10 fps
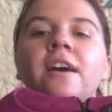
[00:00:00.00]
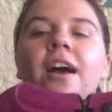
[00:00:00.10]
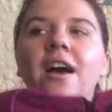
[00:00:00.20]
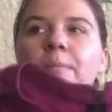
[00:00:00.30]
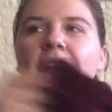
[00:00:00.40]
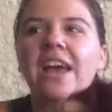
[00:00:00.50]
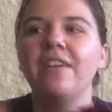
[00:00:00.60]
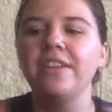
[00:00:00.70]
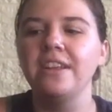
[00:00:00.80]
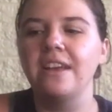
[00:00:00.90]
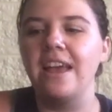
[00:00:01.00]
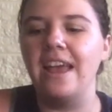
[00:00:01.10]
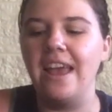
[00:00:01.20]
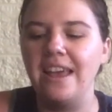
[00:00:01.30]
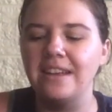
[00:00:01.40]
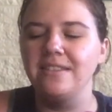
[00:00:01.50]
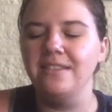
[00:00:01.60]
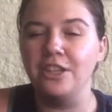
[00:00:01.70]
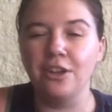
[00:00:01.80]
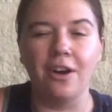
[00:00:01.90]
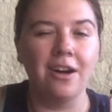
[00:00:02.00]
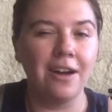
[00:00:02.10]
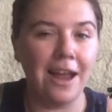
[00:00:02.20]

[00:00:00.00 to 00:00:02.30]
I have a ASTR